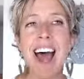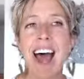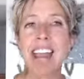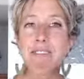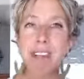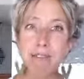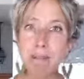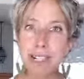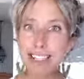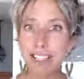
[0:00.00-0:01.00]
And I've never
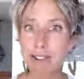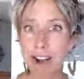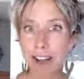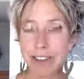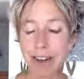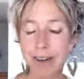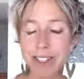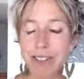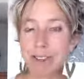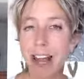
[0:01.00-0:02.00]
been to Toronto.
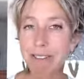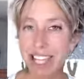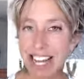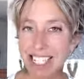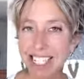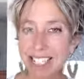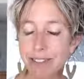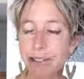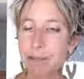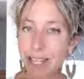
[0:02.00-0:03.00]
So if you have any
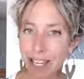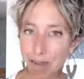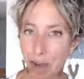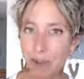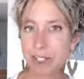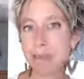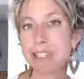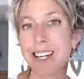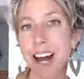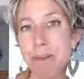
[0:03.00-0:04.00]
ideas for me, post them
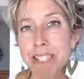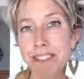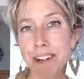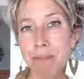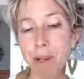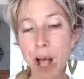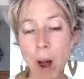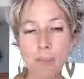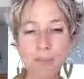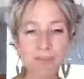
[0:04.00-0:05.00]
in the comments thread
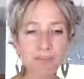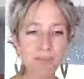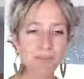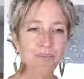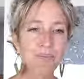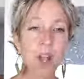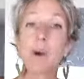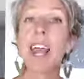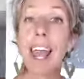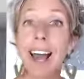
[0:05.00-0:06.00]
below.
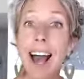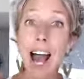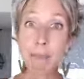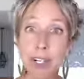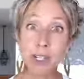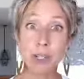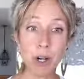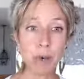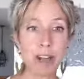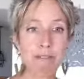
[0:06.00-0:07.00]
Okay, I'm going to do
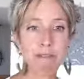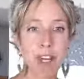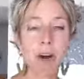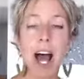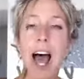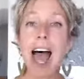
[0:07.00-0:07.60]
a quick review.